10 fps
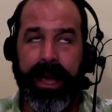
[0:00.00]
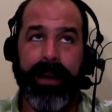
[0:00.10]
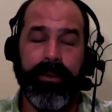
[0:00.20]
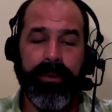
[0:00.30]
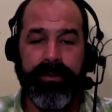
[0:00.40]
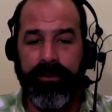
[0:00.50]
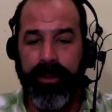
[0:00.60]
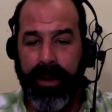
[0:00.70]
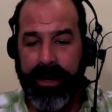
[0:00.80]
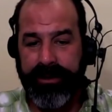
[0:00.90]
Apple, excuse
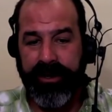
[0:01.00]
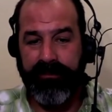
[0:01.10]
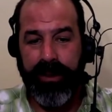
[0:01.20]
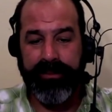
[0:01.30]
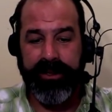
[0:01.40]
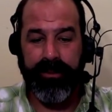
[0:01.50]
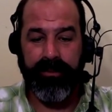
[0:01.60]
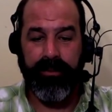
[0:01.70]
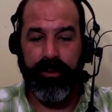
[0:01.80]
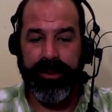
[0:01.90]
me, Microsoft bumps the
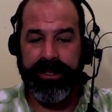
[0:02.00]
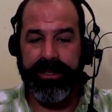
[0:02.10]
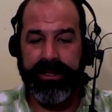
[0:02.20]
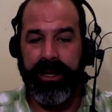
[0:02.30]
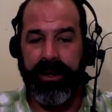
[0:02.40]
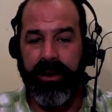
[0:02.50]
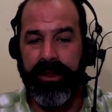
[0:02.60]
performance uh,